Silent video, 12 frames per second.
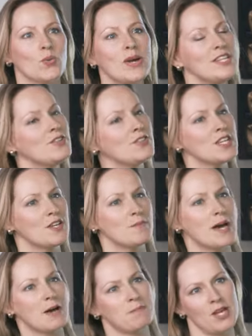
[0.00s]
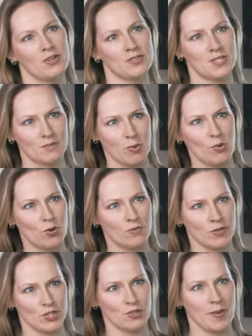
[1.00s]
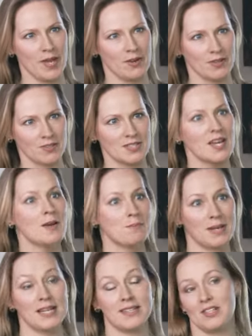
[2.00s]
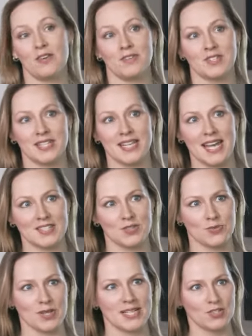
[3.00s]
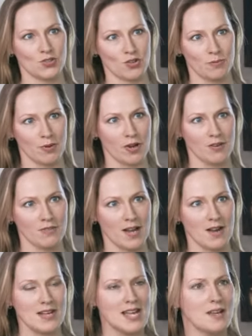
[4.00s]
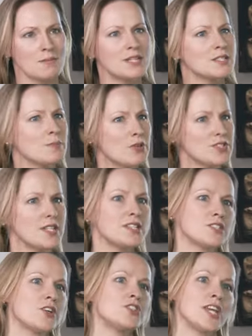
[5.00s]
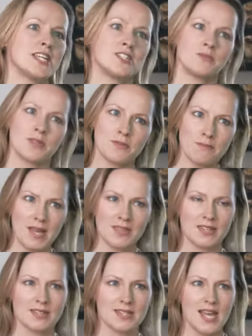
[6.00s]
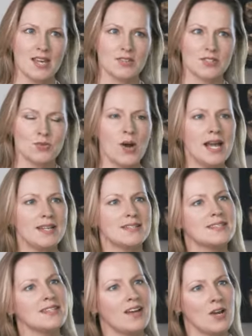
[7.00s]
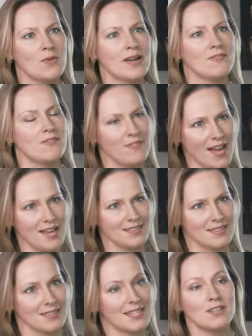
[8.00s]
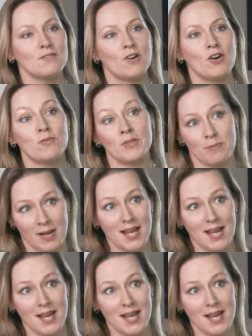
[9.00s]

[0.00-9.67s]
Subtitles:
When you think about parent support for new parents, Plunkett obviously has a really strong profile, but it's mostly associated with mothers. So why did DIY Father get involved with